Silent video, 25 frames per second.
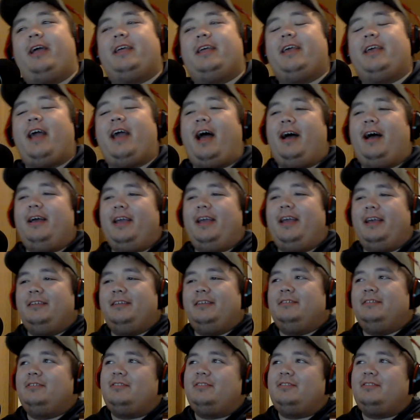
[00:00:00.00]
Yeah.
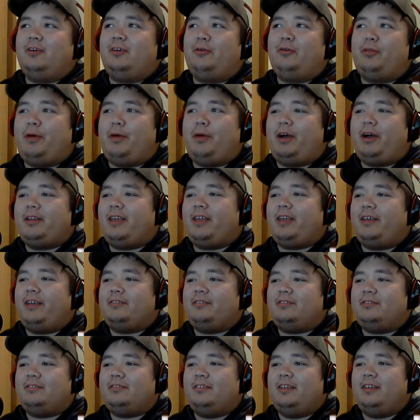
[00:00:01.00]
And so the
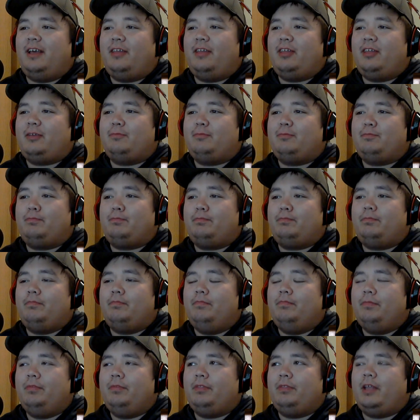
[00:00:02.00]
podcast, I think,
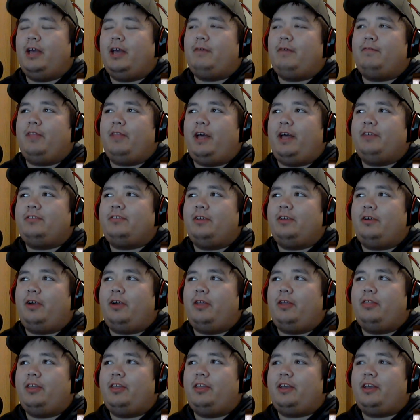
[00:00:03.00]
yeah, last I
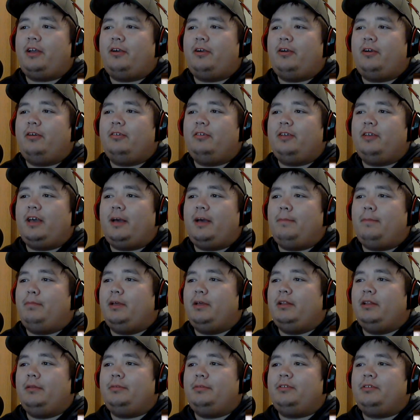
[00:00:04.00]
heard, yeah,
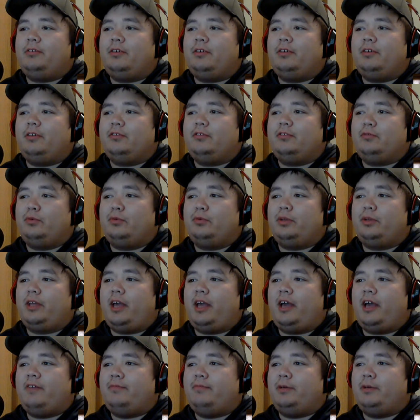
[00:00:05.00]
Being Libertarian doesn't really
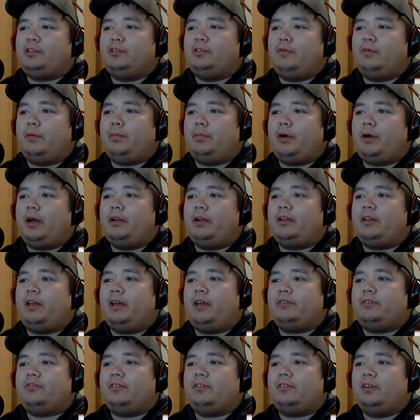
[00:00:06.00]
have much of a
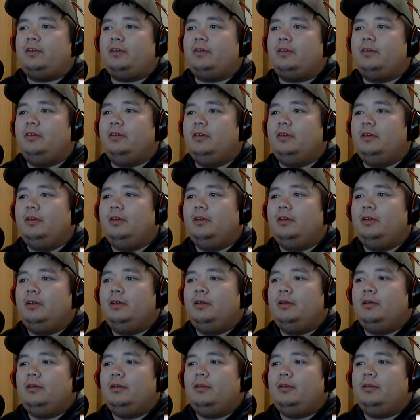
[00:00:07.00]
podcasting
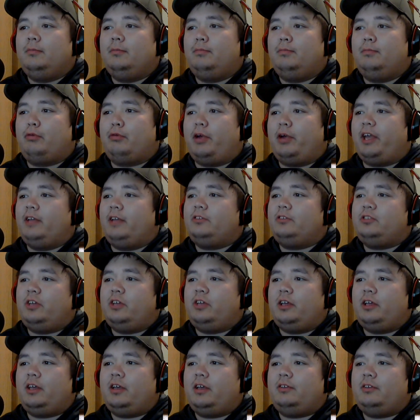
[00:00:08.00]
branch,
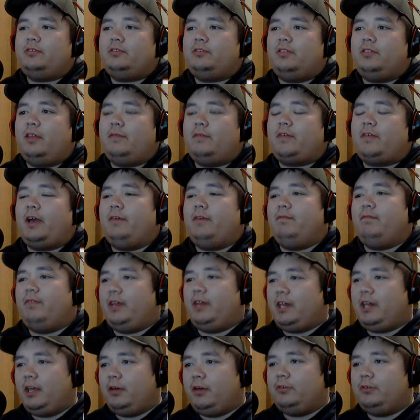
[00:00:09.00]
I guess. They've got
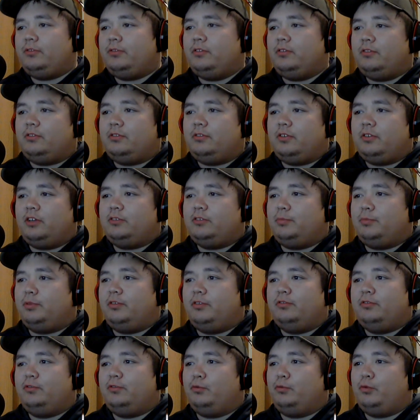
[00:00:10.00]
videos and such, but
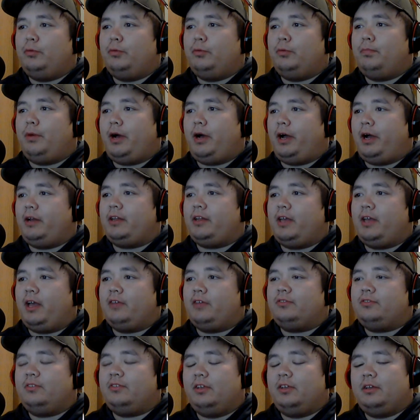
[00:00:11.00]
there's no real
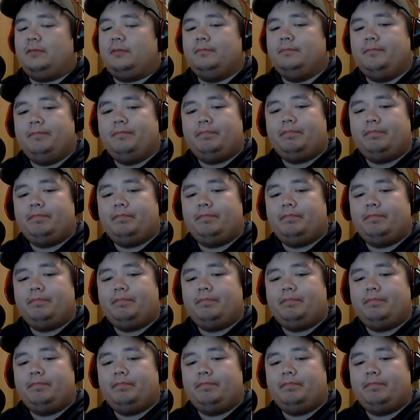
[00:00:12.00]
podcasting.